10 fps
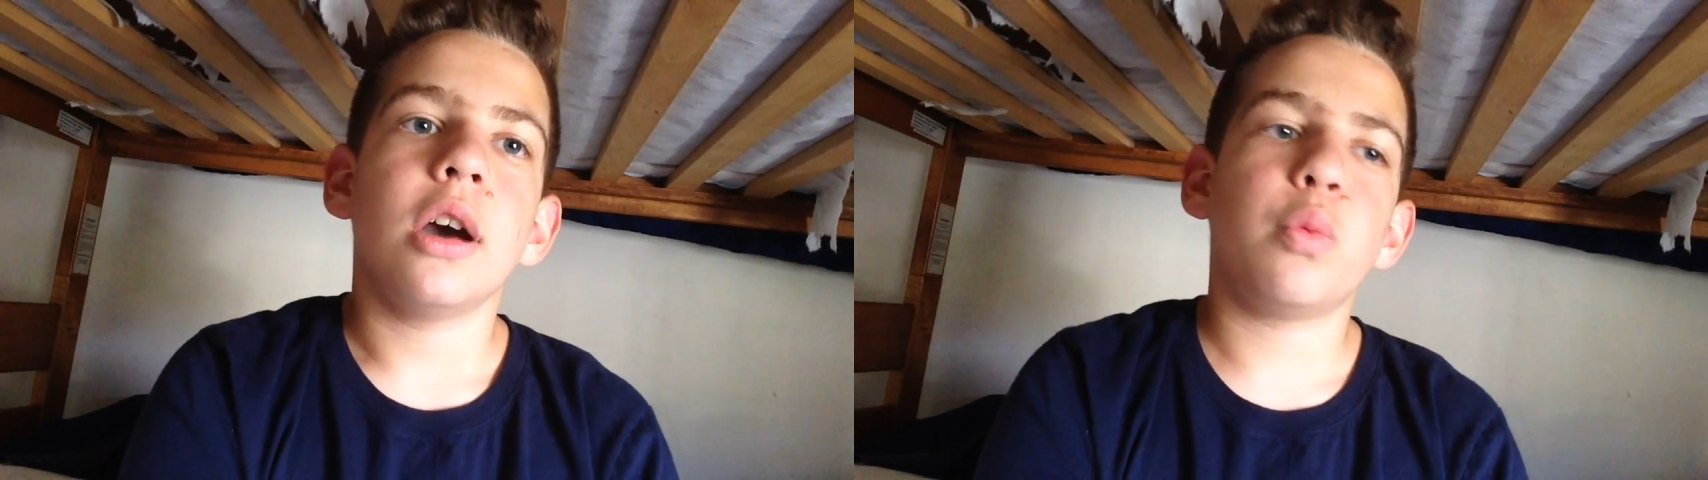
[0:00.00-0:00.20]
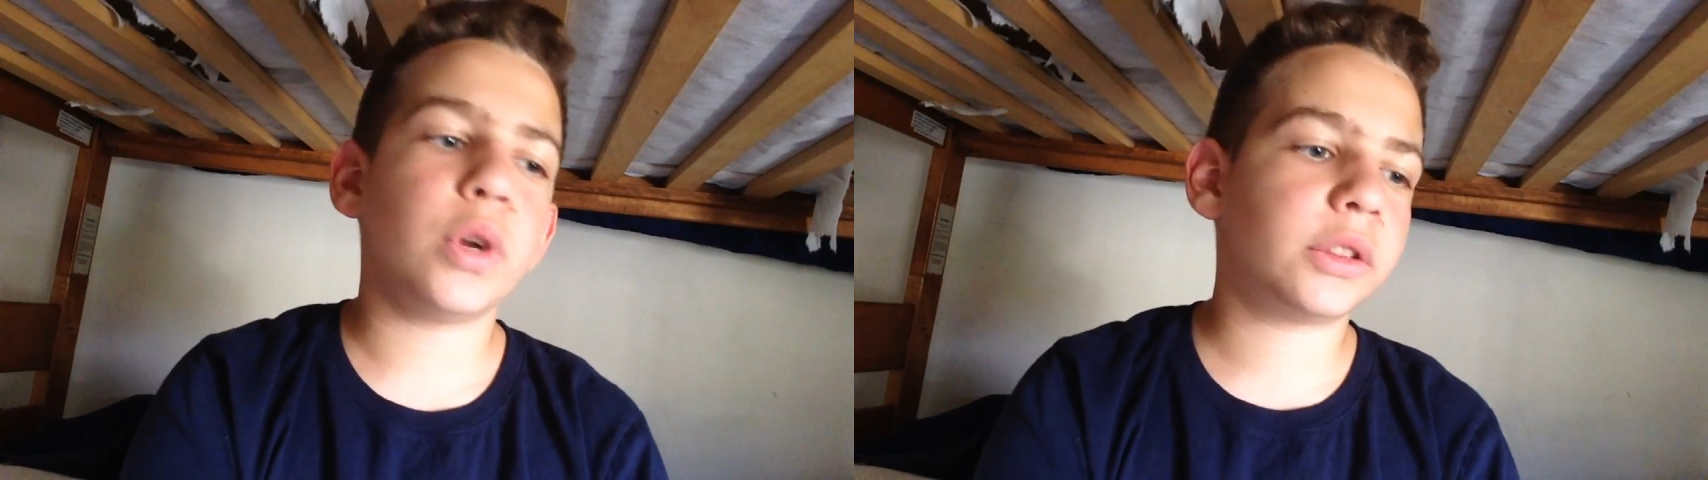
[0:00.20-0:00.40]

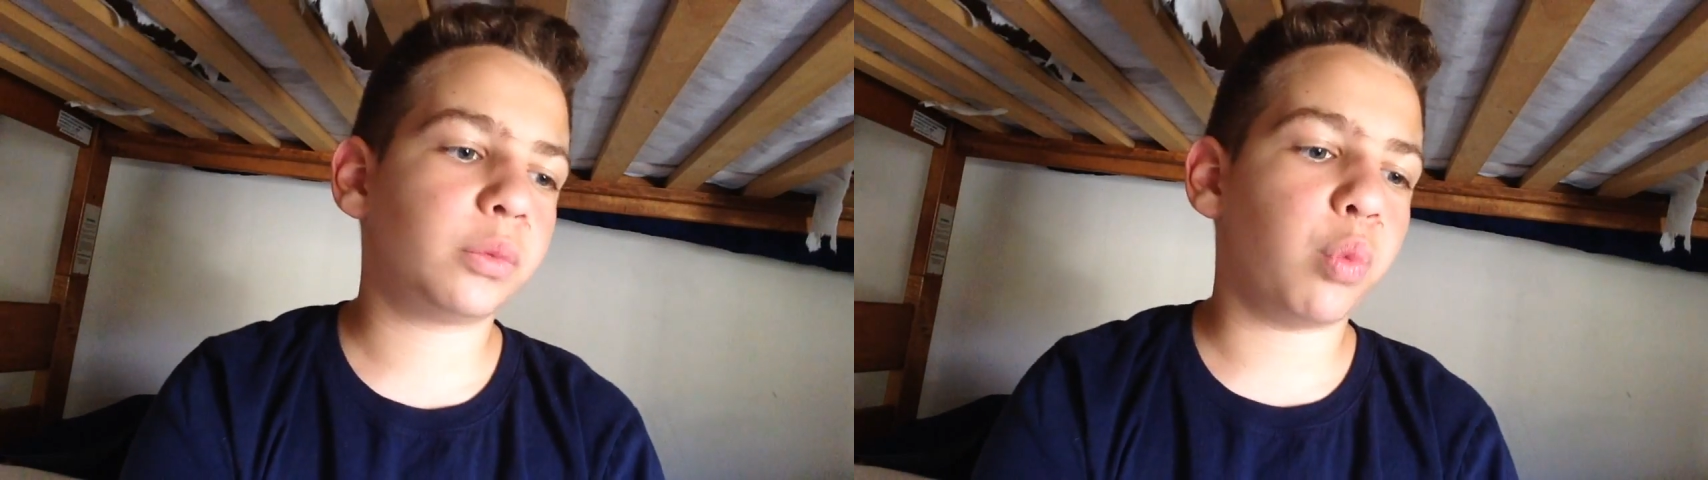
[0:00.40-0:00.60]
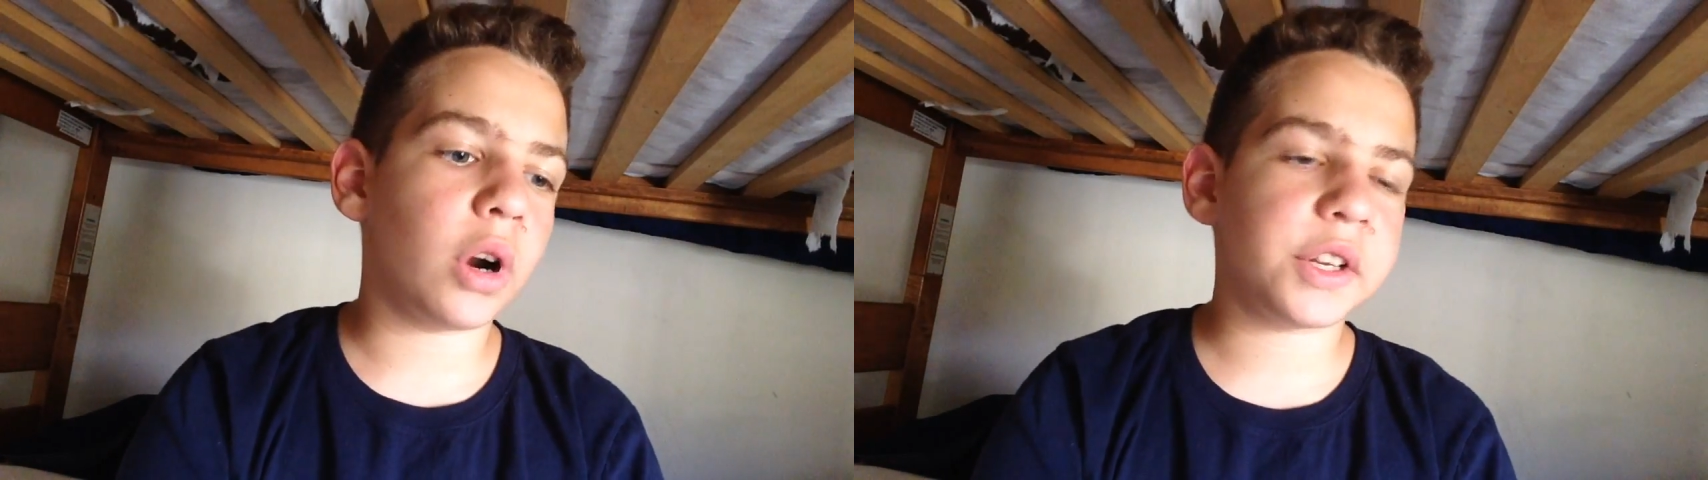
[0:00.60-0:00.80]
With
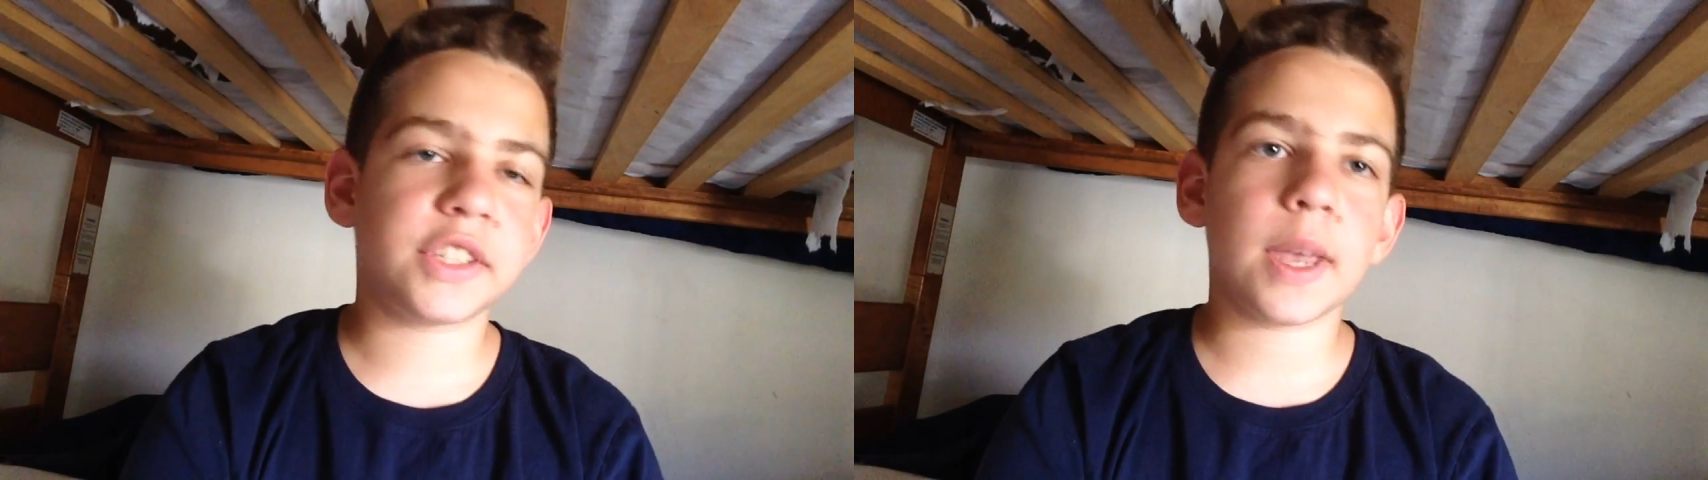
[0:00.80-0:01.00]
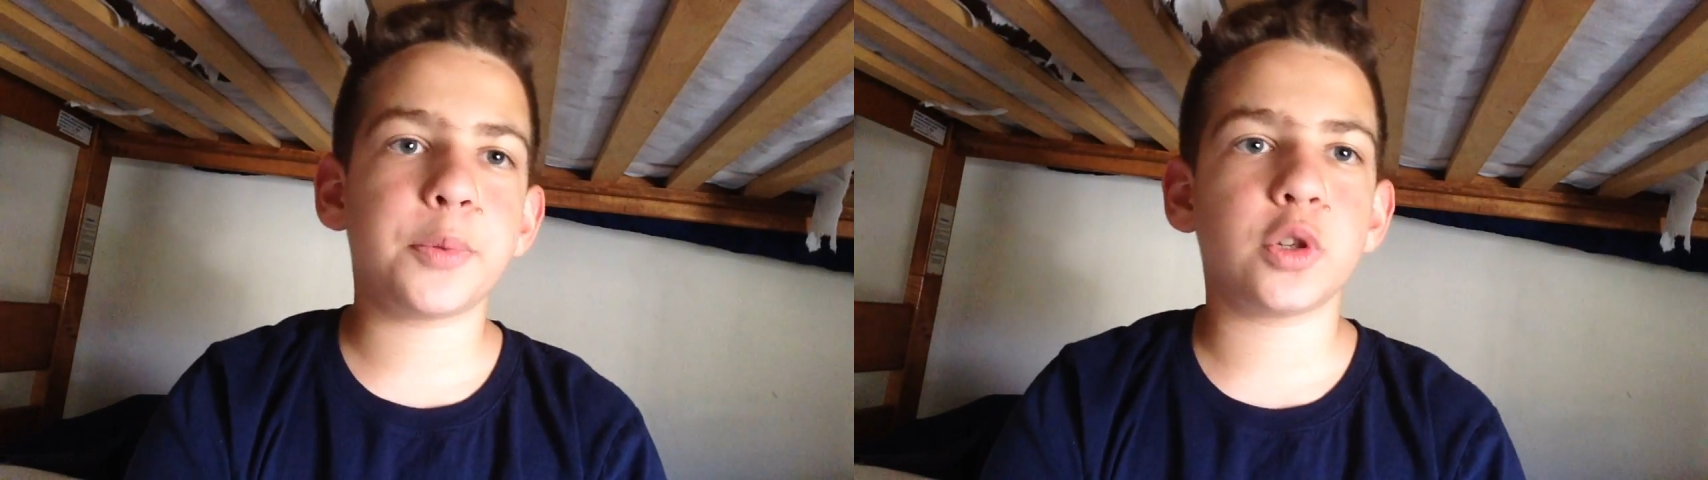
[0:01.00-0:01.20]
one
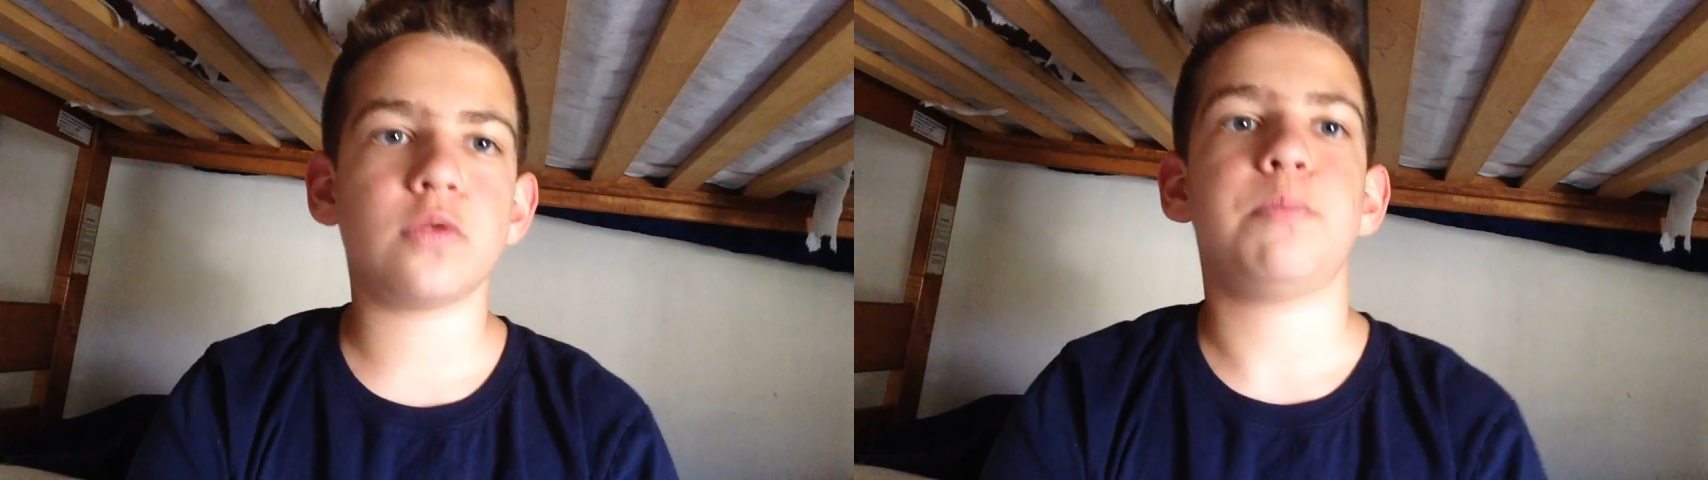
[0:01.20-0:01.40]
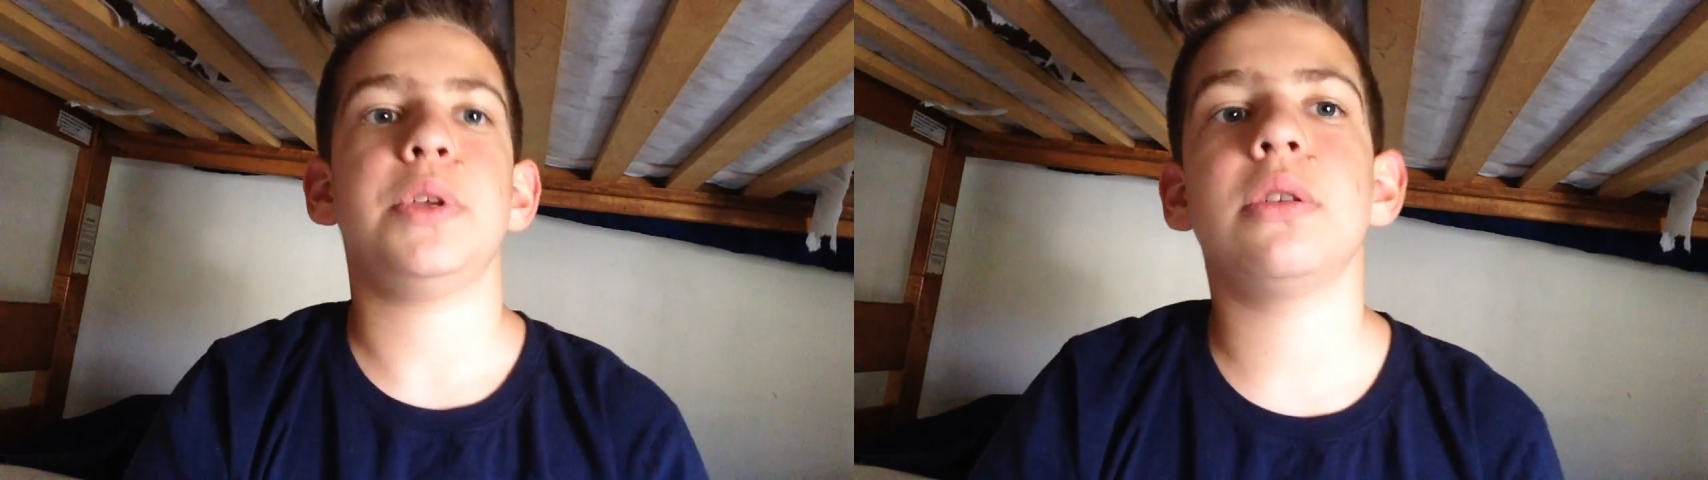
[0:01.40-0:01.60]

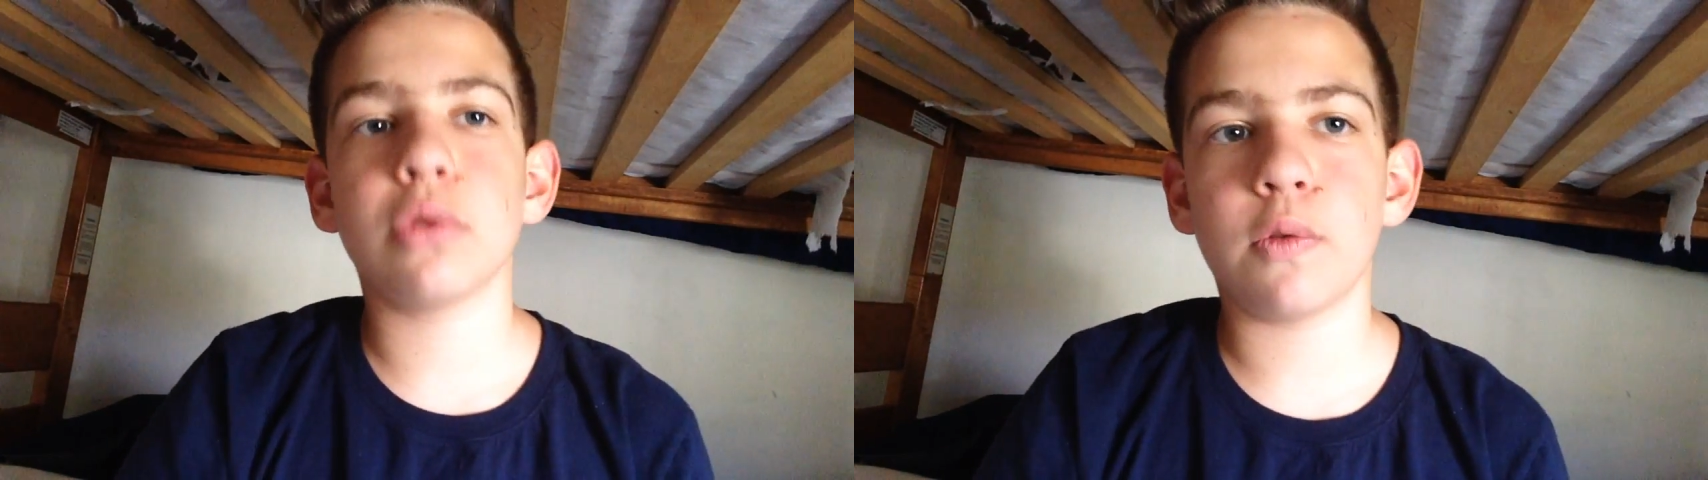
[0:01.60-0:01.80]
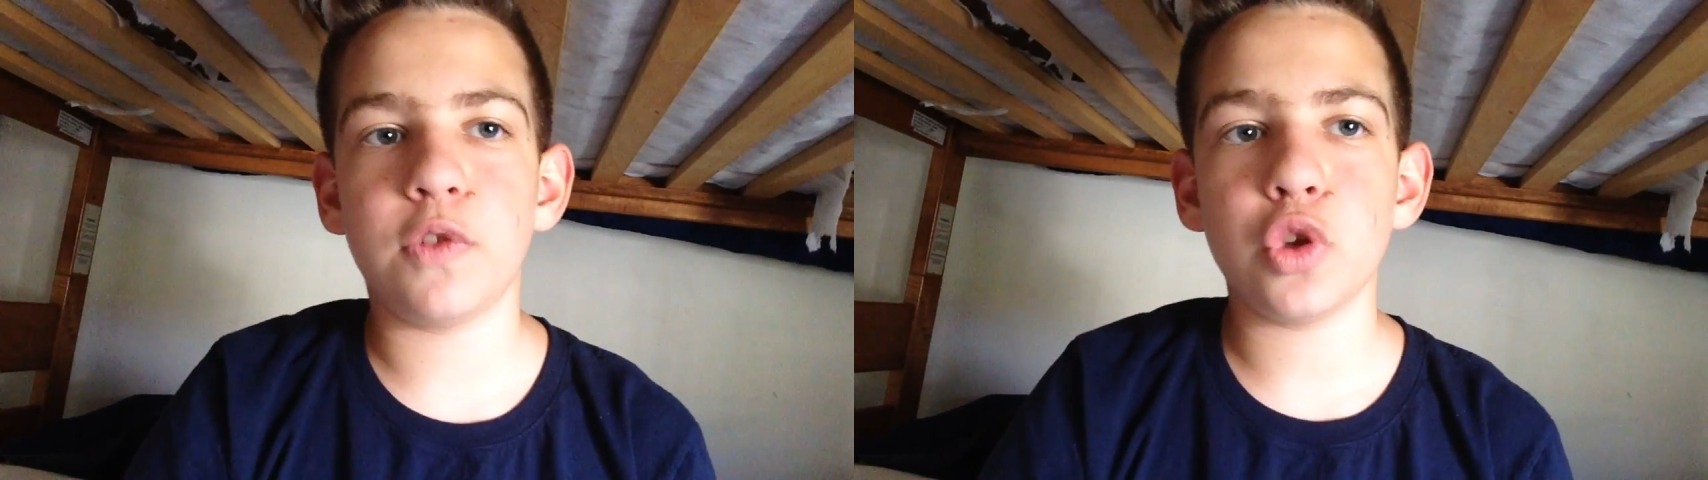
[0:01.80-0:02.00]
exception being
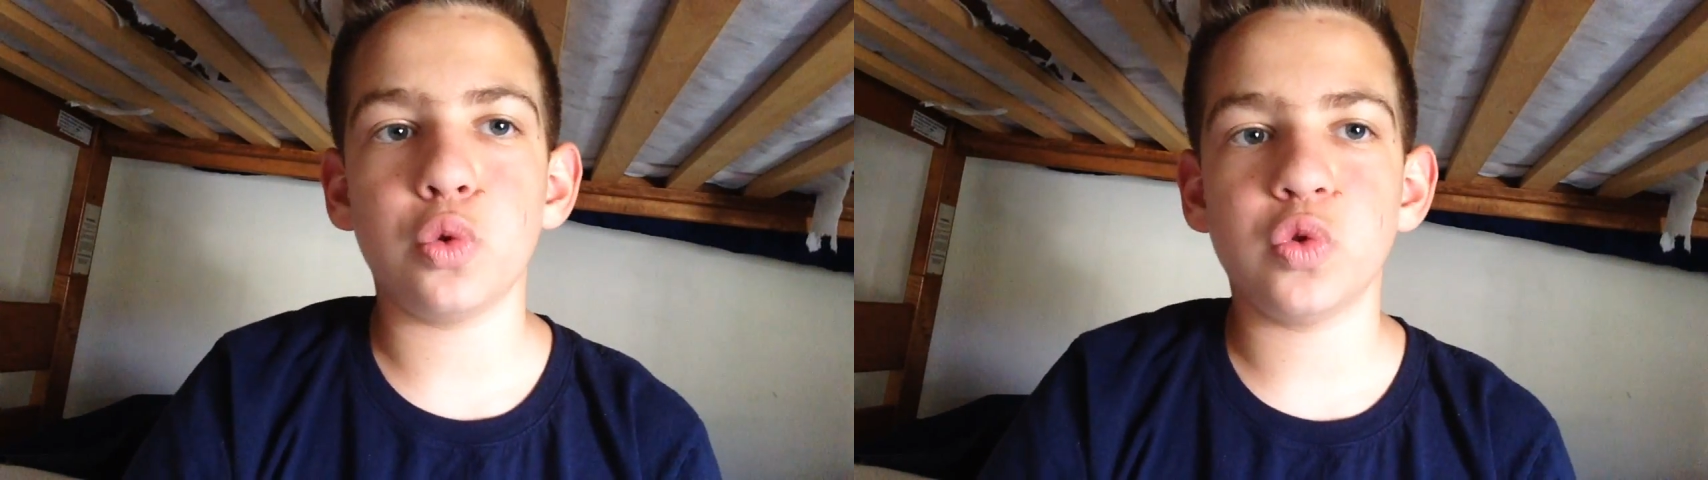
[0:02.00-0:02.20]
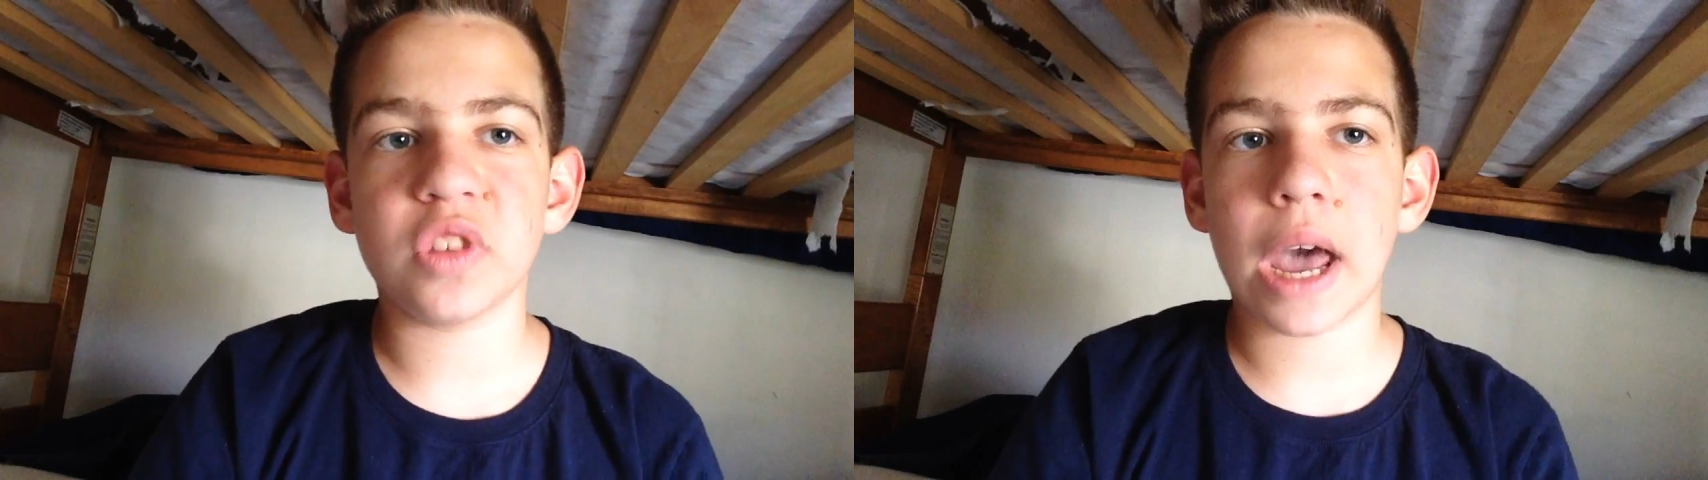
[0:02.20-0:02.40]
reviews.